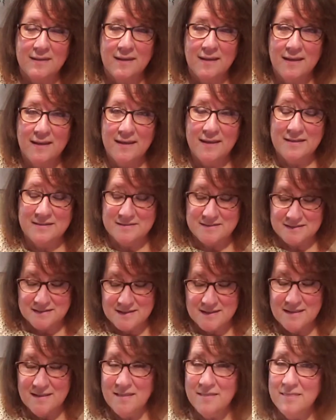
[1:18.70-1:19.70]
And
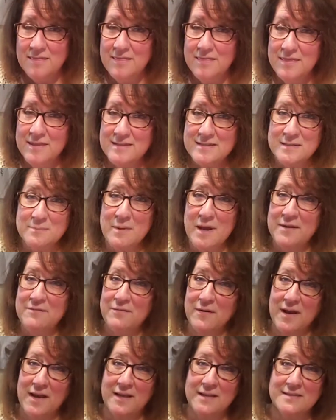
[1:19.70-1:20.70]
this, my
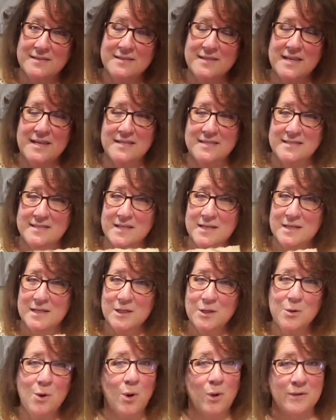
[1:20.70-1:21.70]
friends, is the
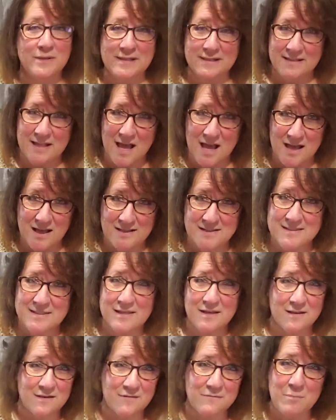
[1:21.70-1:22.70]
Goldilocks
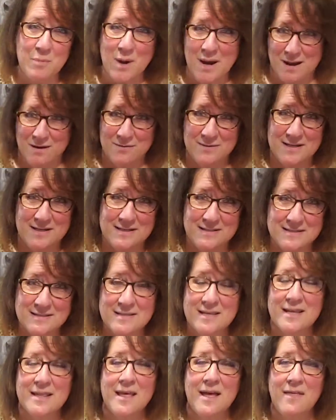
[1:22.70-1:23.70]
of brownies.
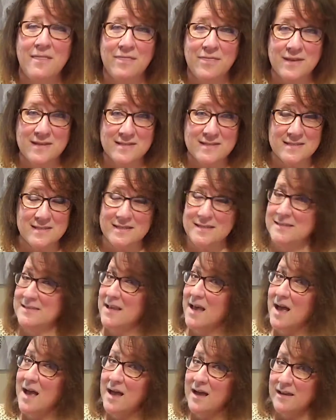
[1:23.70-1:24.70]
This is
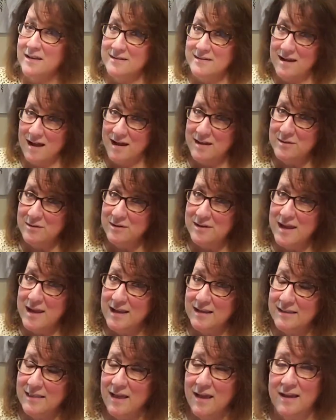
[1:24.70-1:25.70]
neither
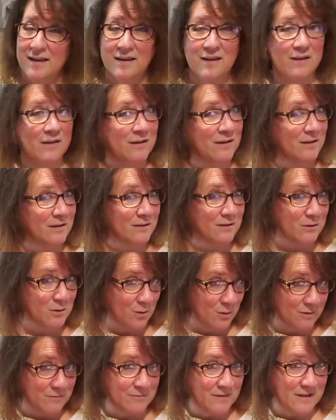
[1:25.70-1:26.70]
cake-like
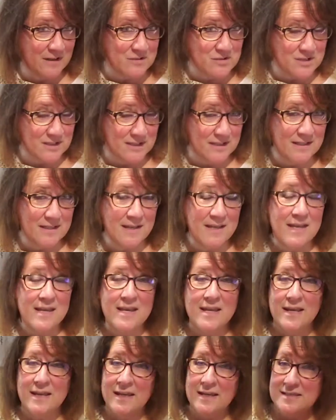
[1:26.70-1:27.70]
nor fudgy.
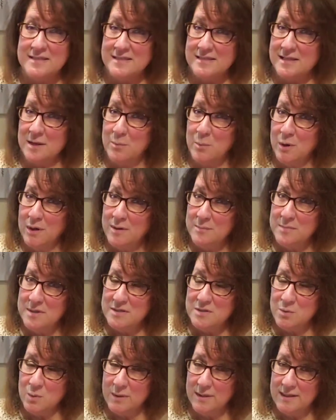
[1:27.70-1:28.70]
It's somewhere in
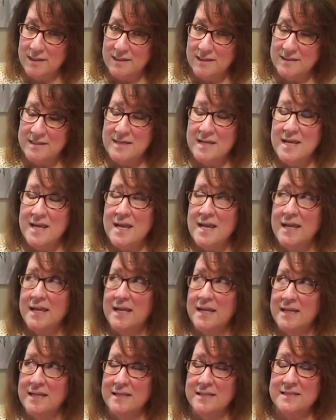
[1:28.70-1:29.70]
between.
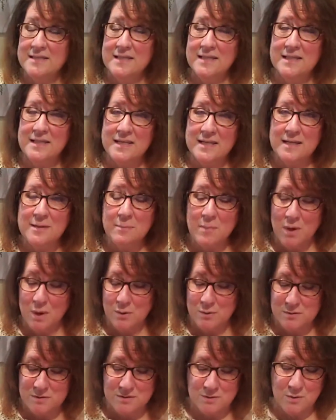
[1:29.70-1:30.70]
It is the
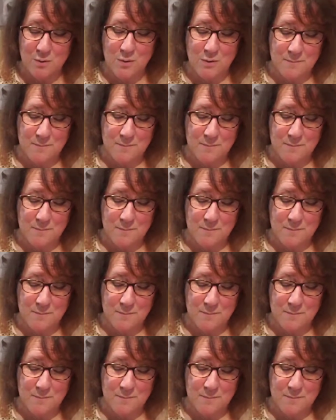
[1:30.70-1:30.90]
most